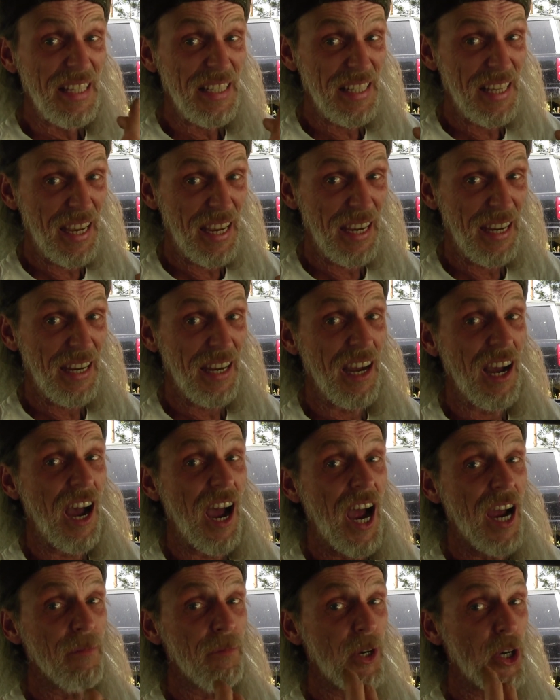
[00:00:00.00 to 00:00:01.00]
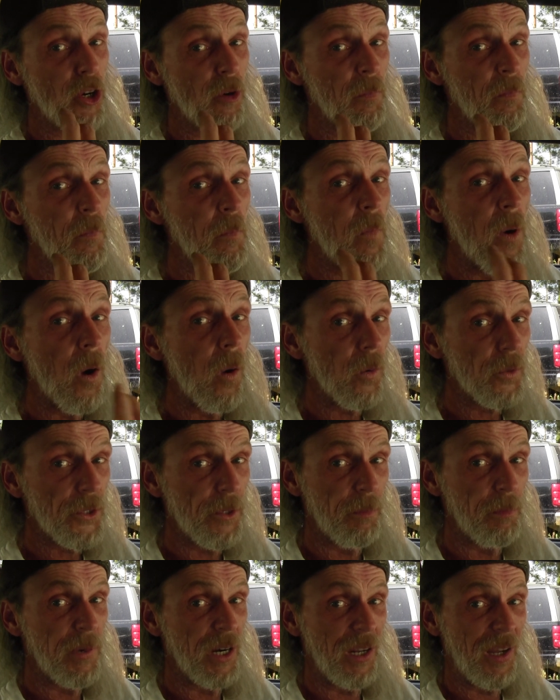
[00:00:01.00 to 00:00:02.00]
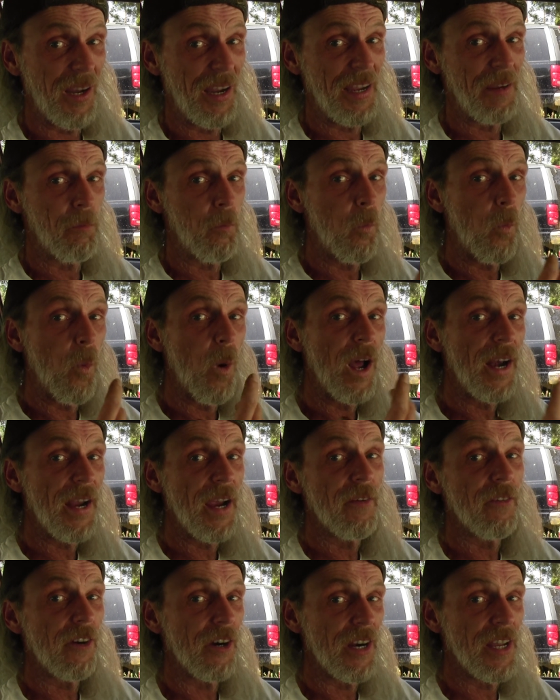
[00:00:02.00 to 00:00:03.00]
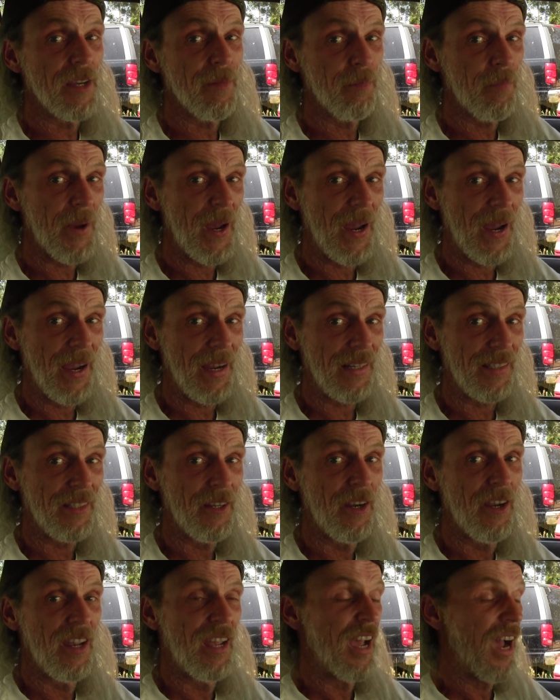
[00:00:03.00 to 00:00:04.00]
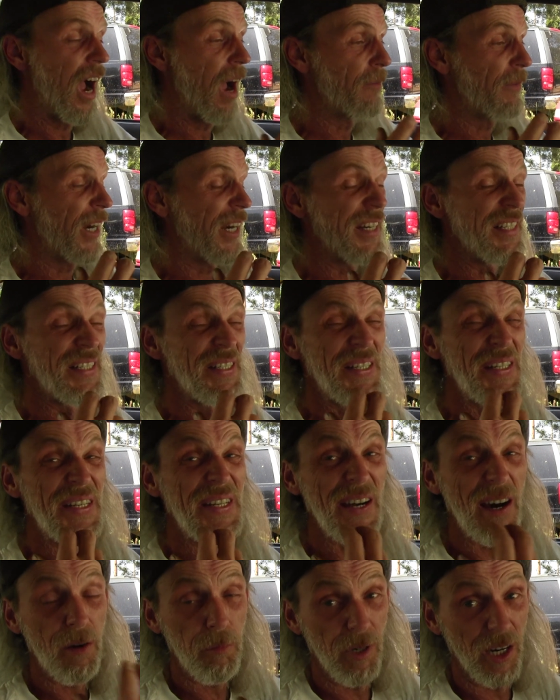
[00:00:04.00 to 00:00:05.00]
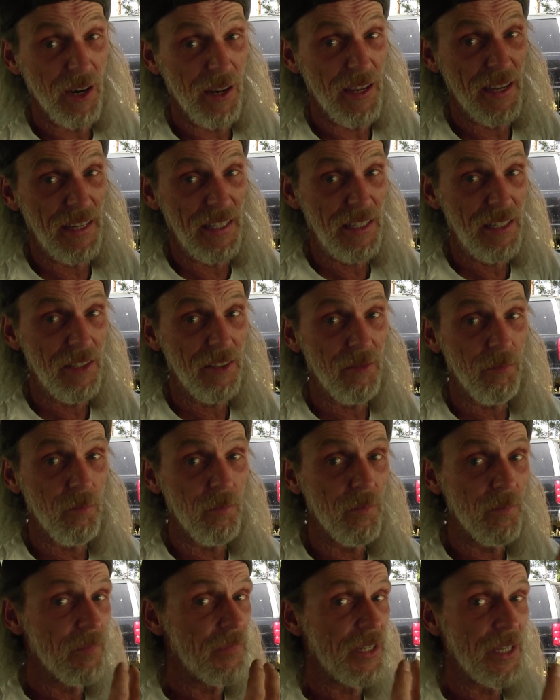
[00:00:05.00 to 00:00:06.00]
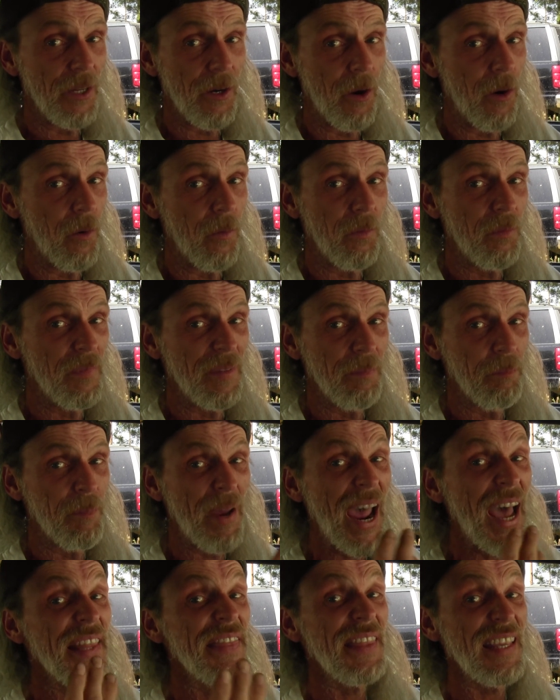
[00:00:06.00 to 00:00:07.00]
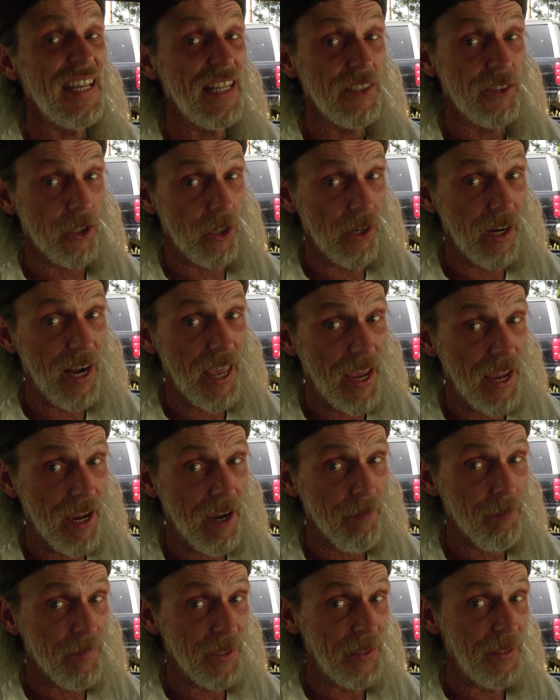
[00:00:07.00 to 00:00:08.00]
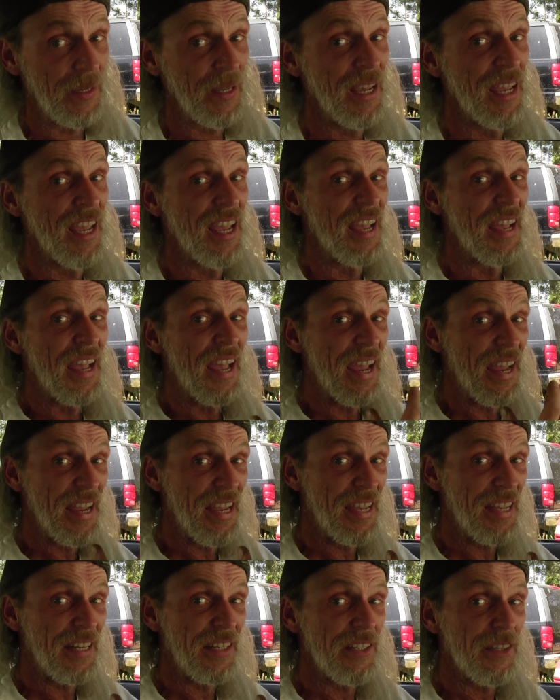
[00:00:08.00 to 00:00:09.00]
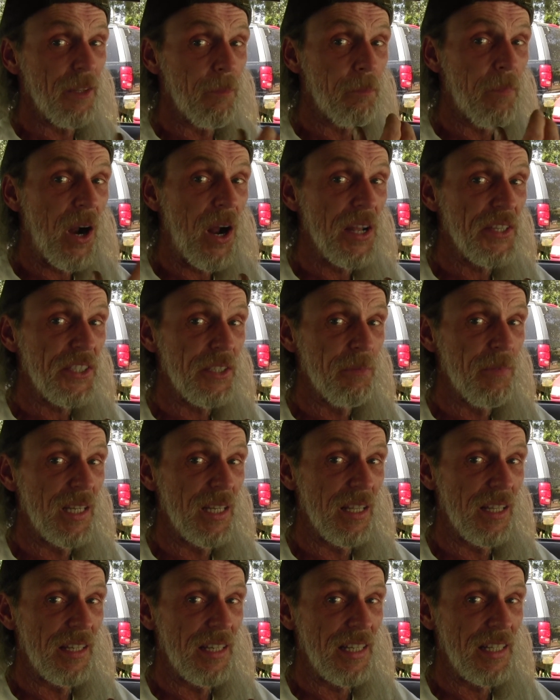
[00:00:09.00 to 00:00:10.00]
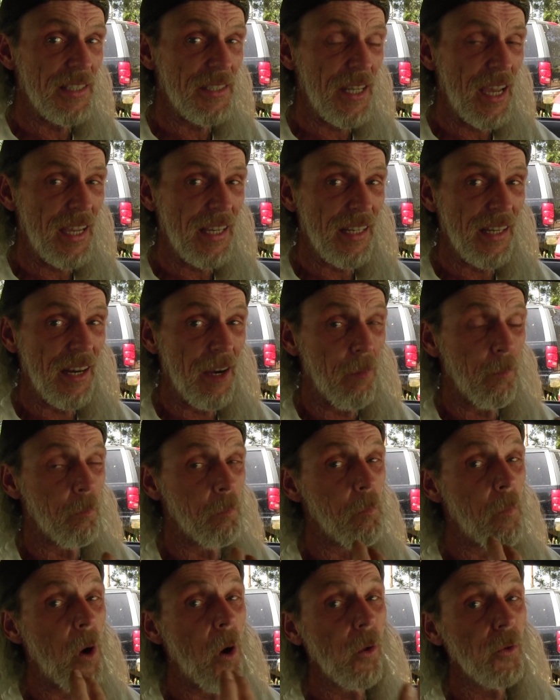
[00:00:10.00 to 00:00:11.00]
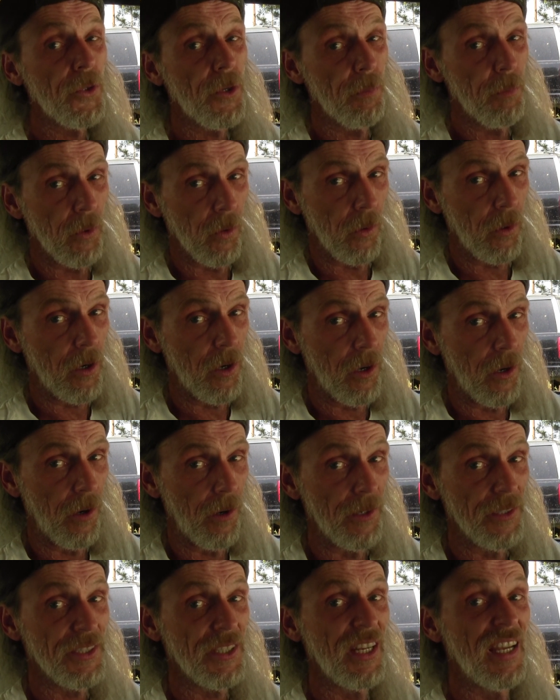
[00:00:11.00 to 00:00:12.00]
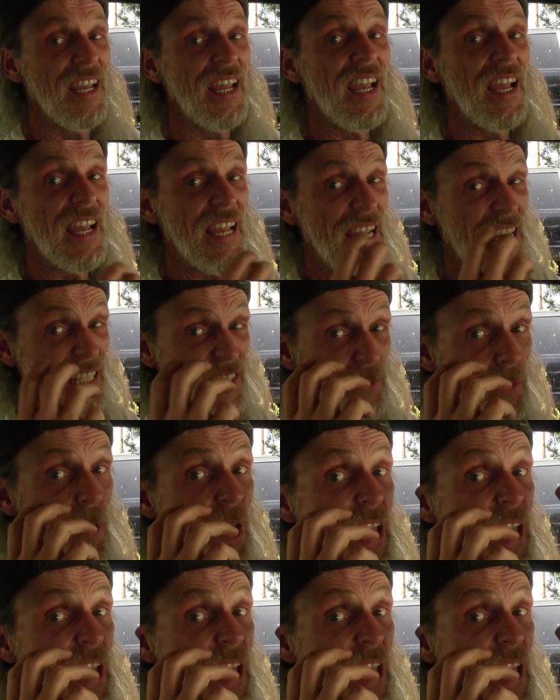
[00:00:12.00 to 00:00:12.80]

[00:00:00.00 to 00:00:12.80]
Yeah, I'm going to multiply whatever impact. I'm going to double it. You know, bad things are going to happen. And the possibility of taking out multiple cars is